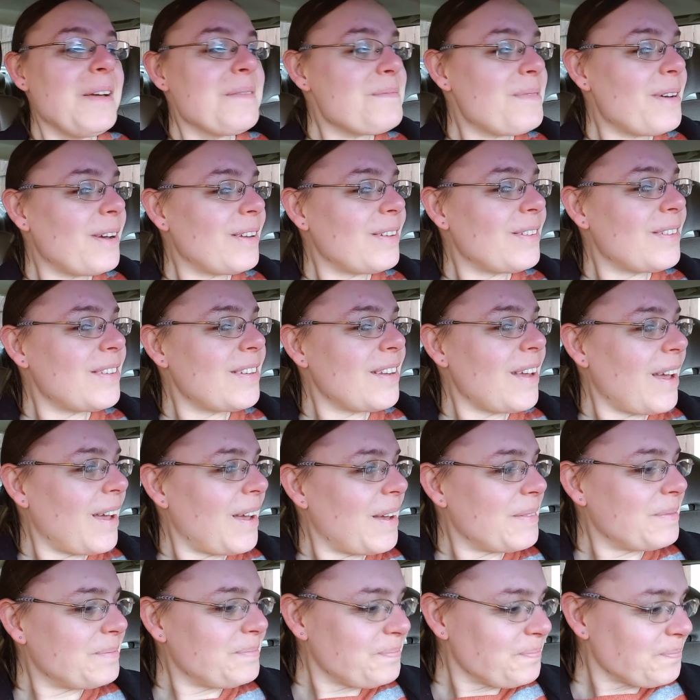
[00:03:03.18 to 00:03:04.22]
But
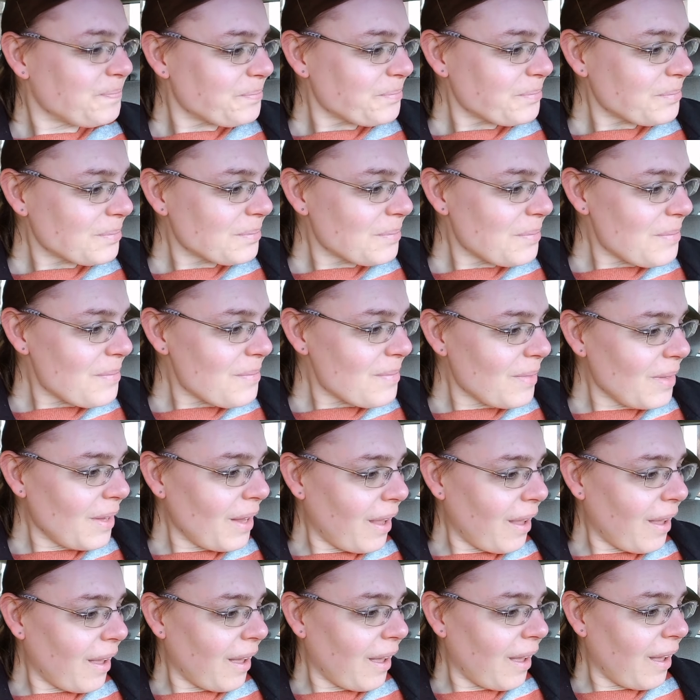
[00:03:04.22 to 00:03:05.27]
no,
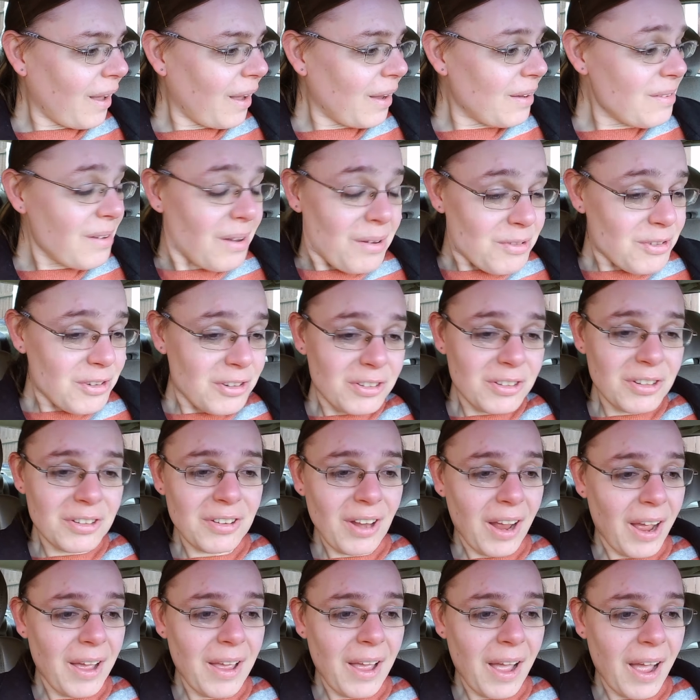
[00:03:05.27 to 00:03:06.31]
she
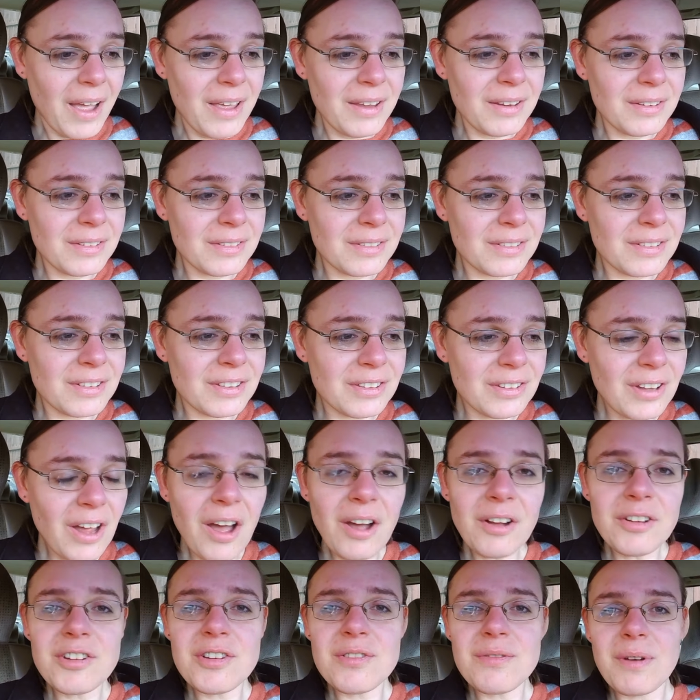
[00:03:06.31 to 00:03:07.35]
just, I
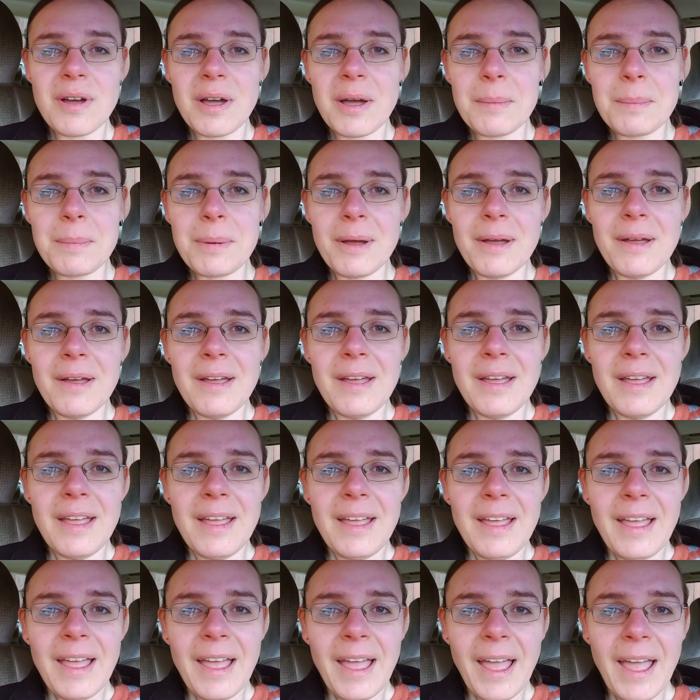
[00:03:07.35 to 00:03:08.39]
start her up
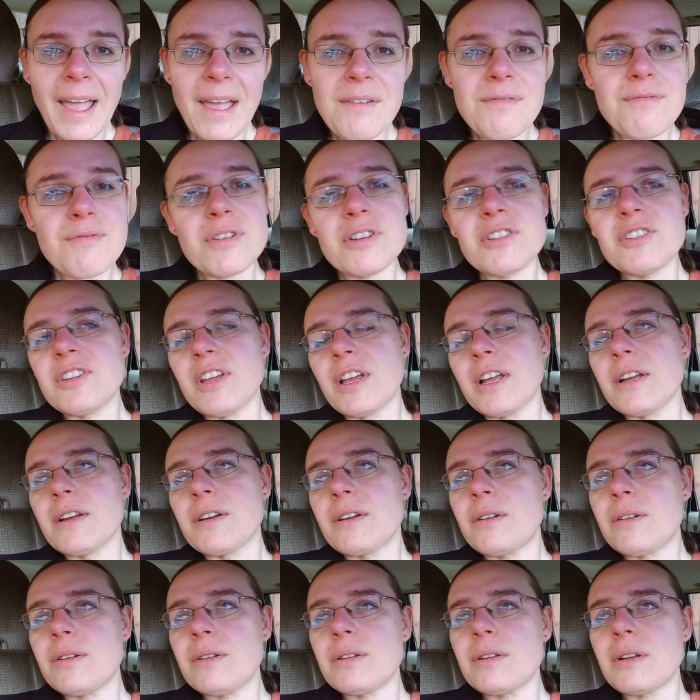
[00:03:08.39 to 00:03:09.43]
every
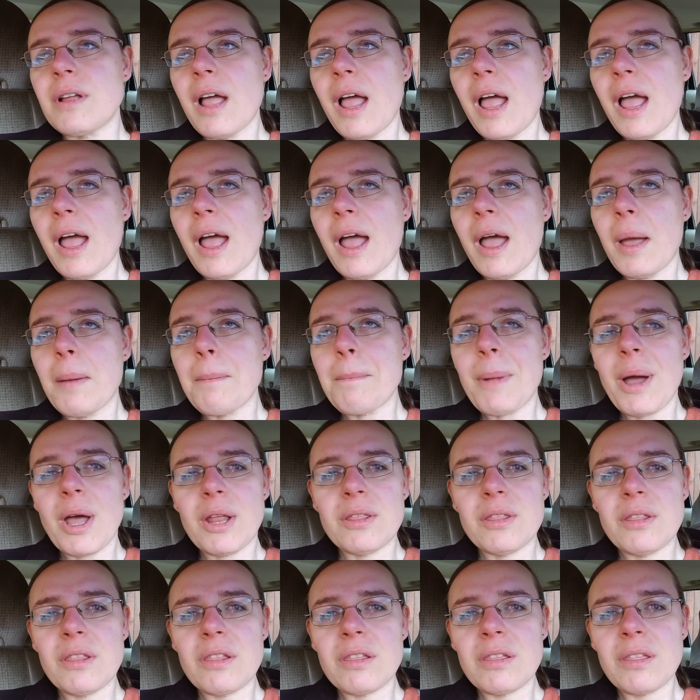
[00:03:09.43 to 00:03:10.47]
single
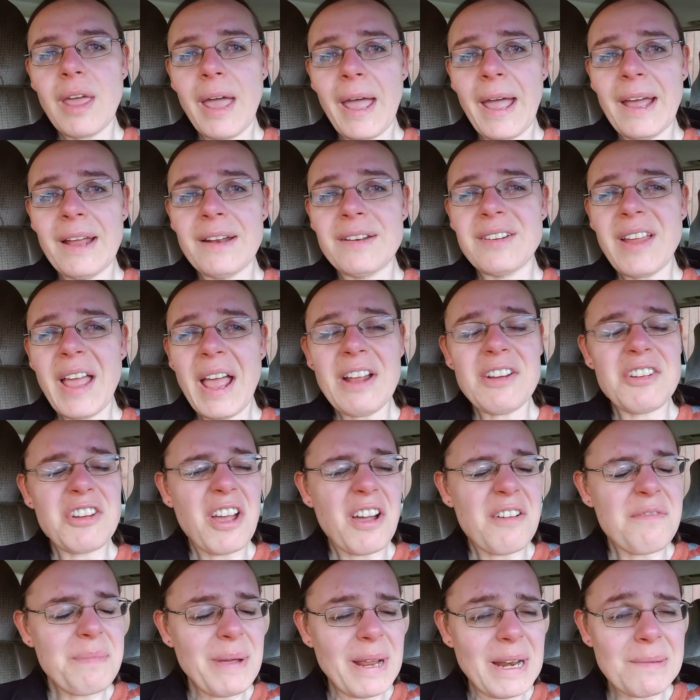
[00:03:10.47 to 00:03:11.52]
month, and actually
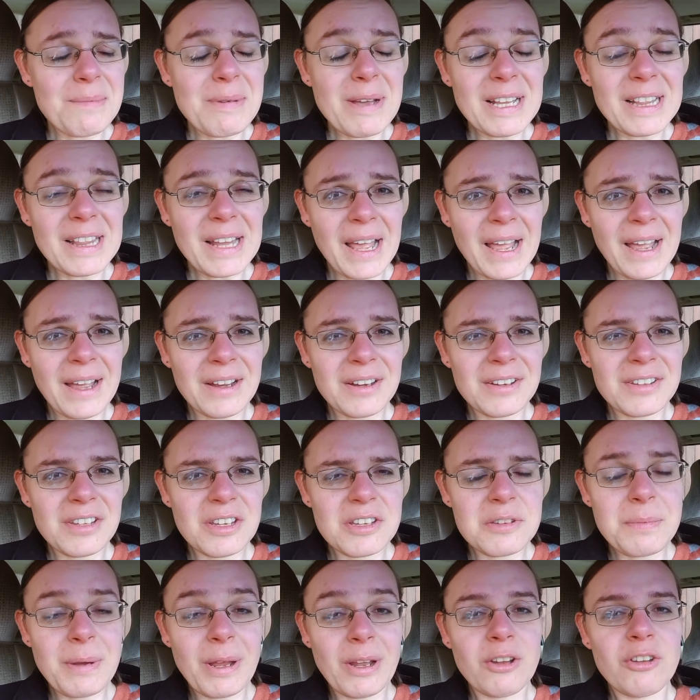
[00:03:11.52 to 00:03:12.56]
I've been a bit lax.
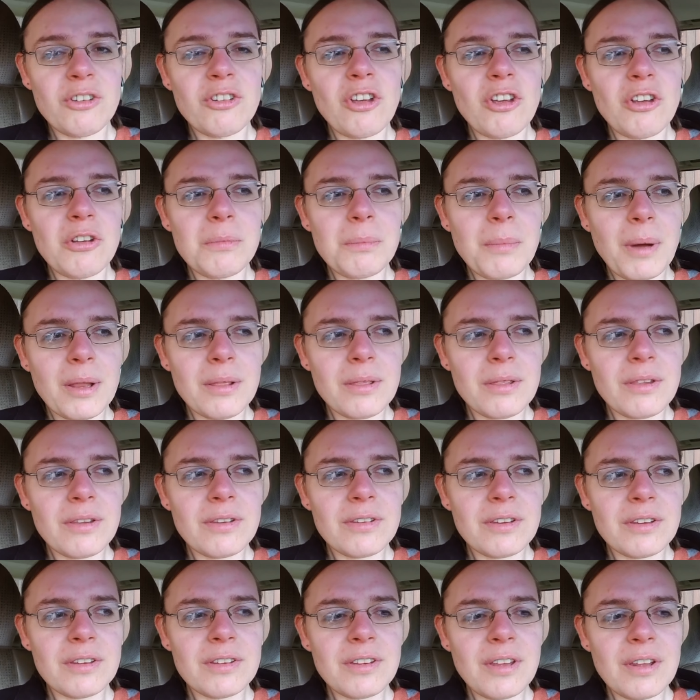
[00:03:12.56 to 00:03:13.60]
It's been 2
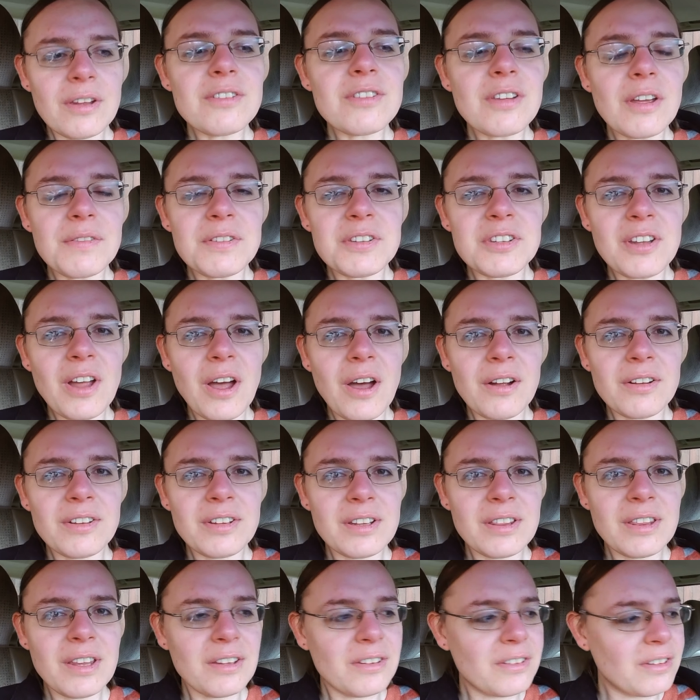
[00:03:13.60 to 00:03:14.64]
months since I've
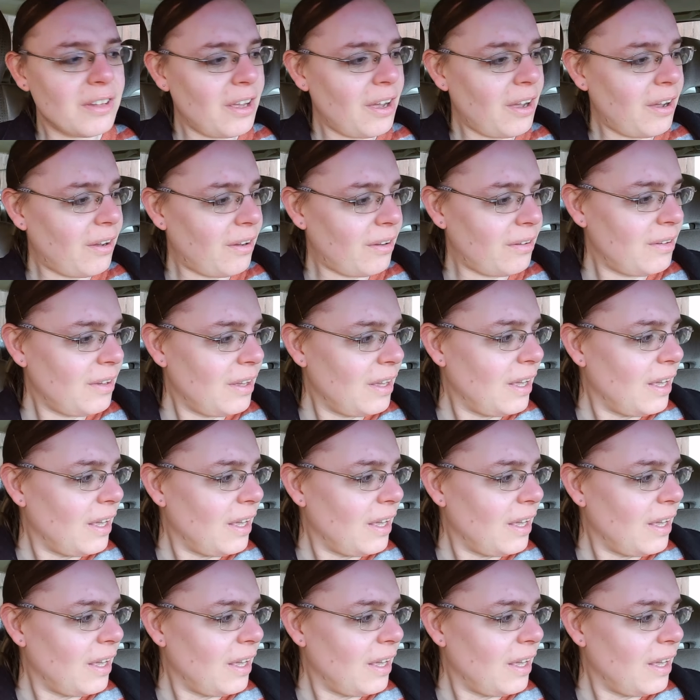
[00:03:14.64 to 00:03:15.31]
started this car.